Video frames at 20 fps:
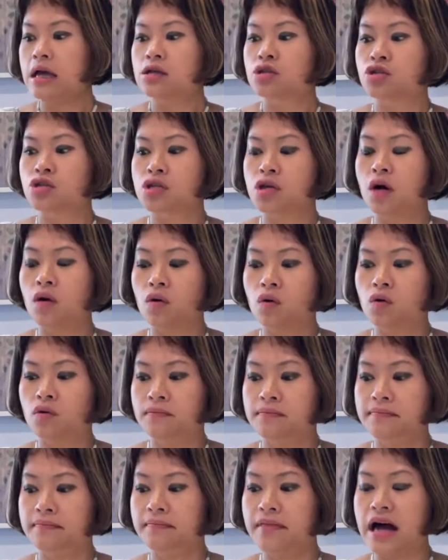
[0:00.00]

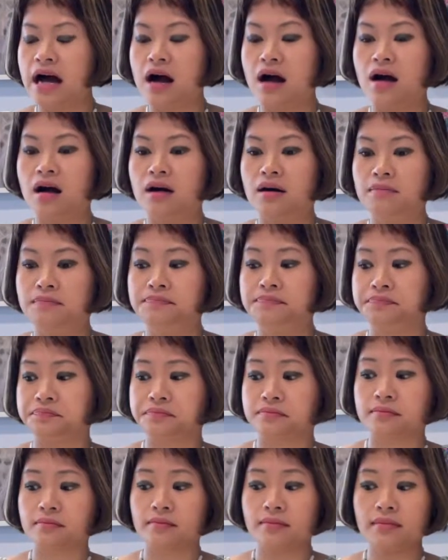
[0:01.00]
So
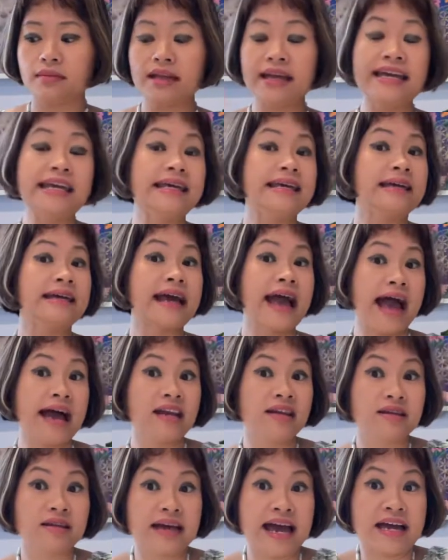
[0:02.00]
in
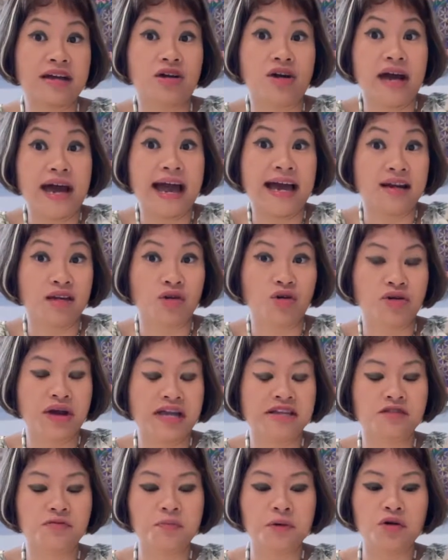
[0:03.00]
Helen
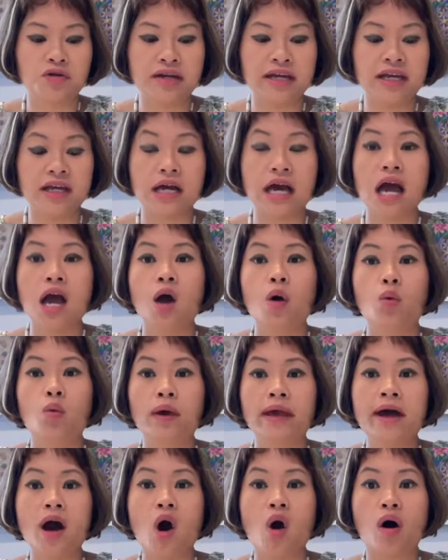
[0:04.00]
Creates Beauty,
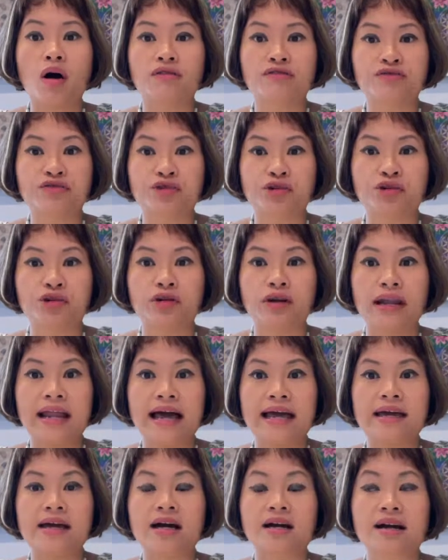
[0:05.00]
we offer
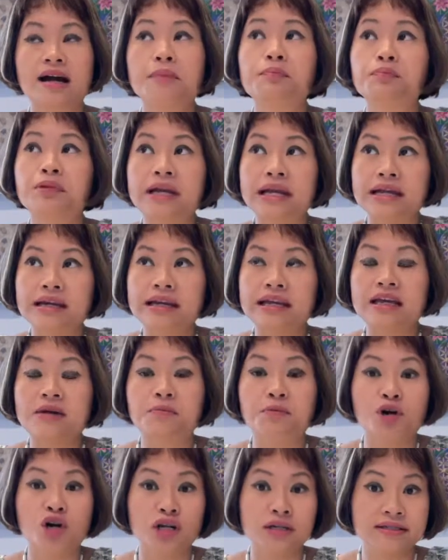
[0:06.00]
like a completely
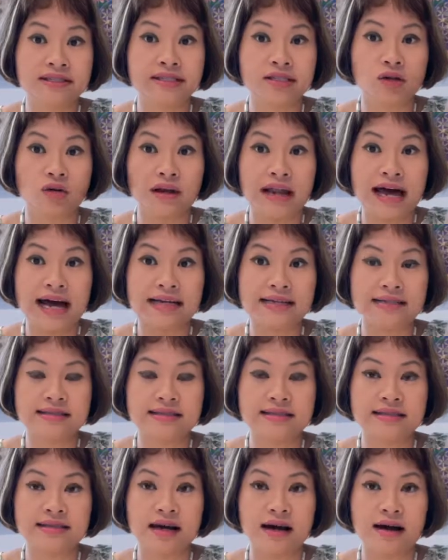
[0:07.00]
personalized